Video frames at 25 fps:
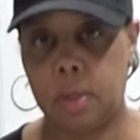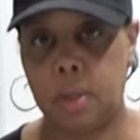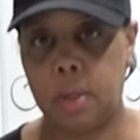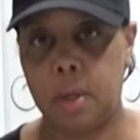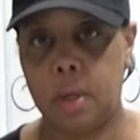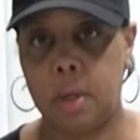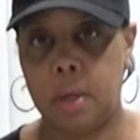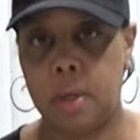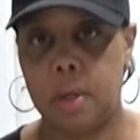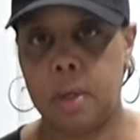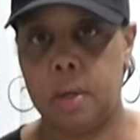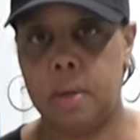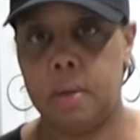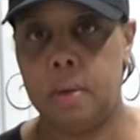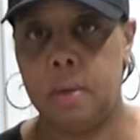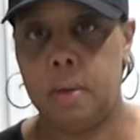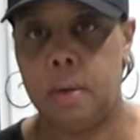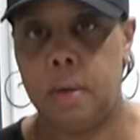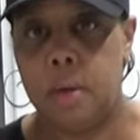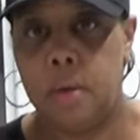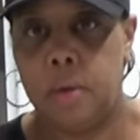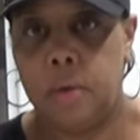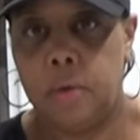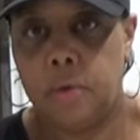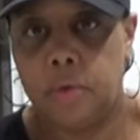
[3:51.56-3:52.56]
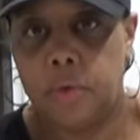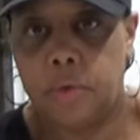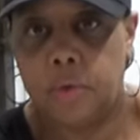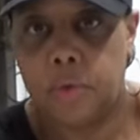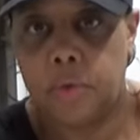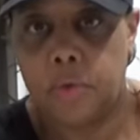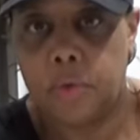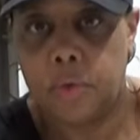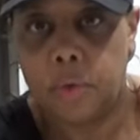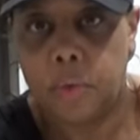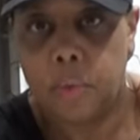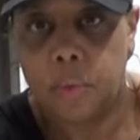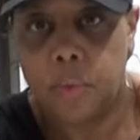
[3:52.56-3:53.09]
Okay,
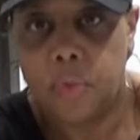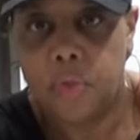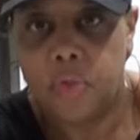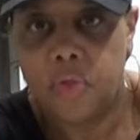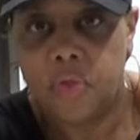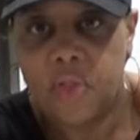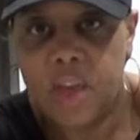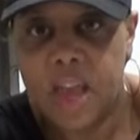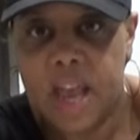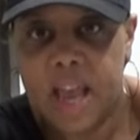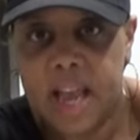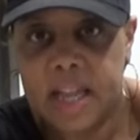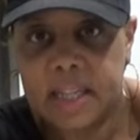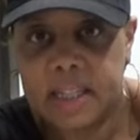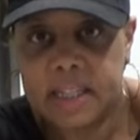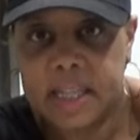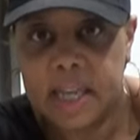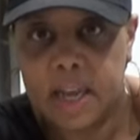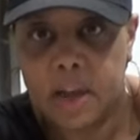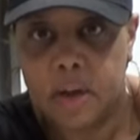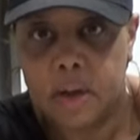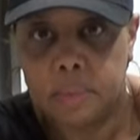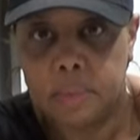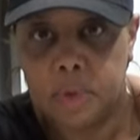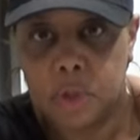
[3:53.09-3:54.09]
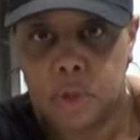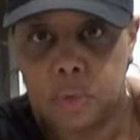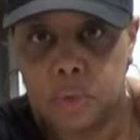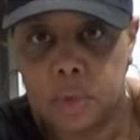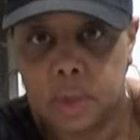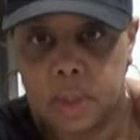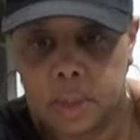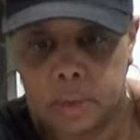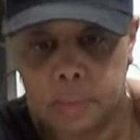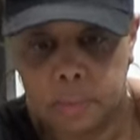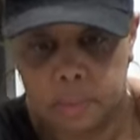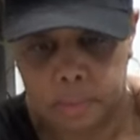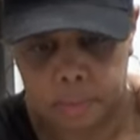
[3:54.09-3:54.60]
that's how I'm doing it.